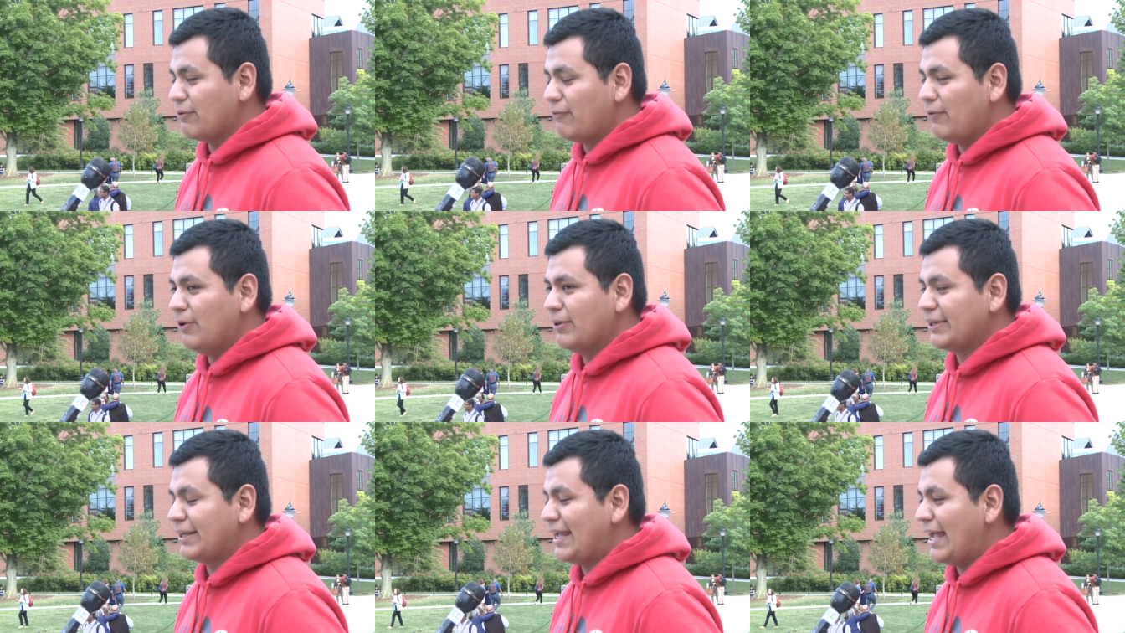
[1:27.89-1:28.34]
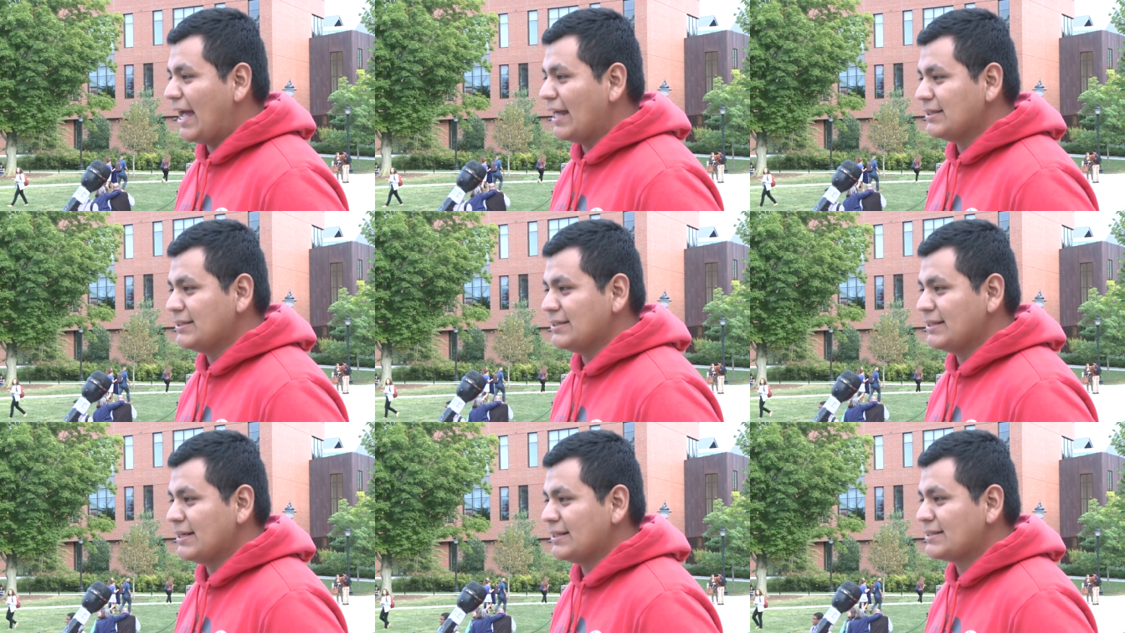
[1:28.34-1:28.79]
of all the
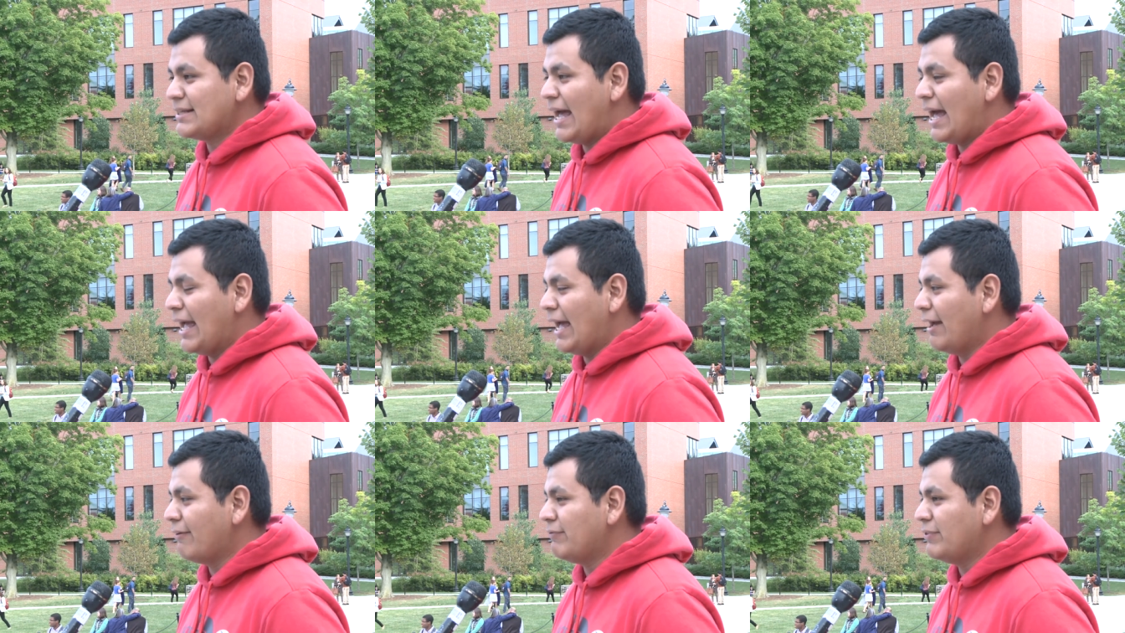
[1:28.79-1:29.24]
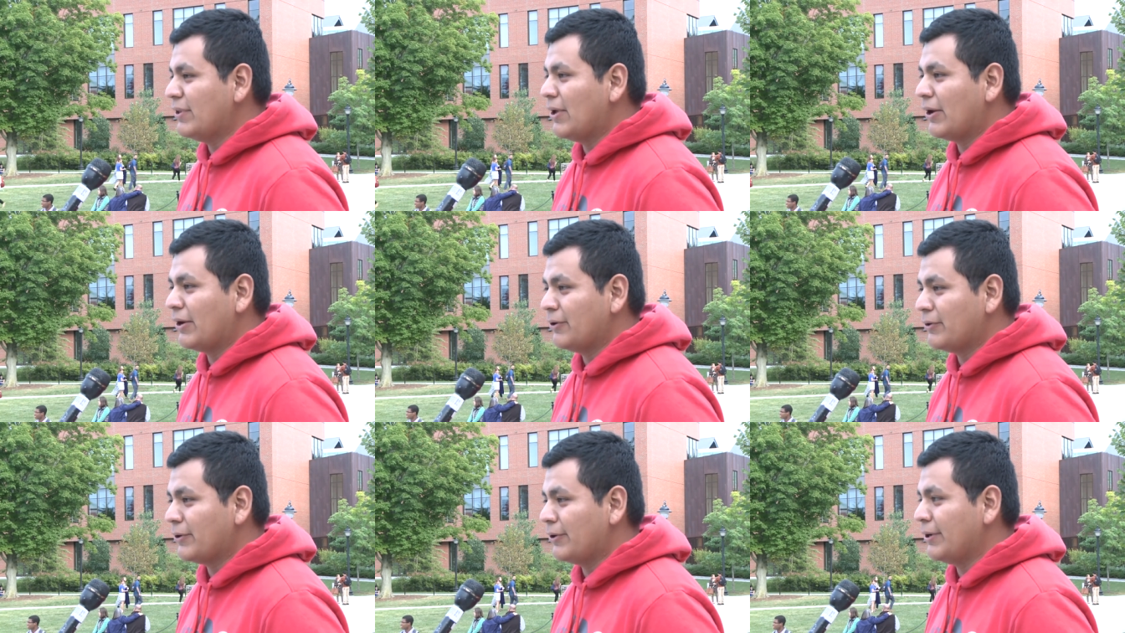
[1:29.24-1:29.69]
candidates, I have not
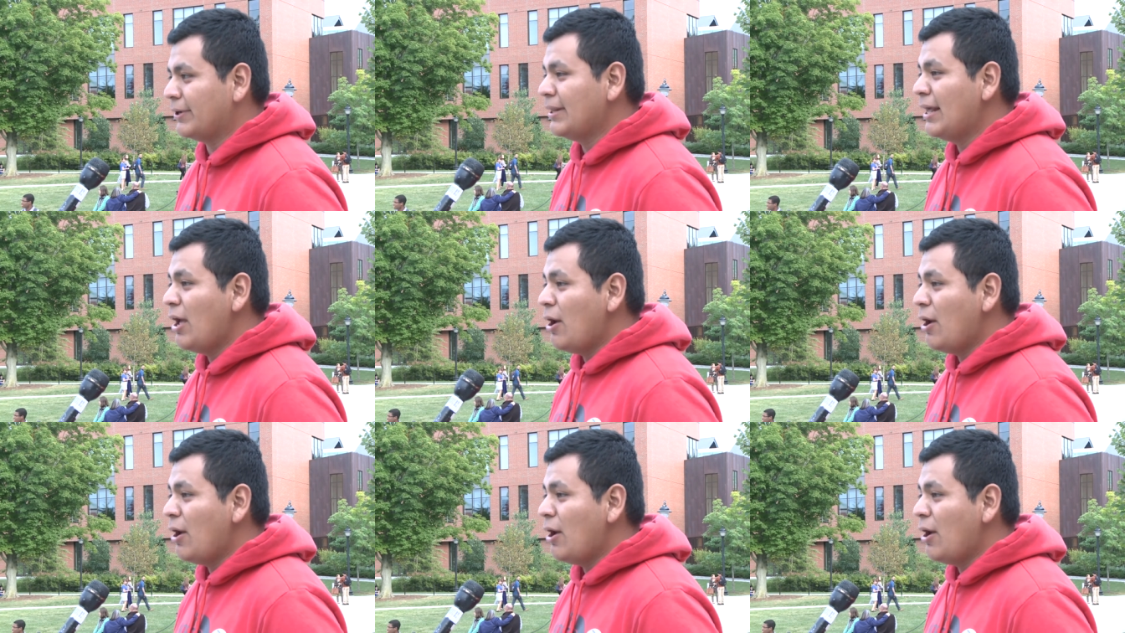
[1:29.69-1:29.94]
heard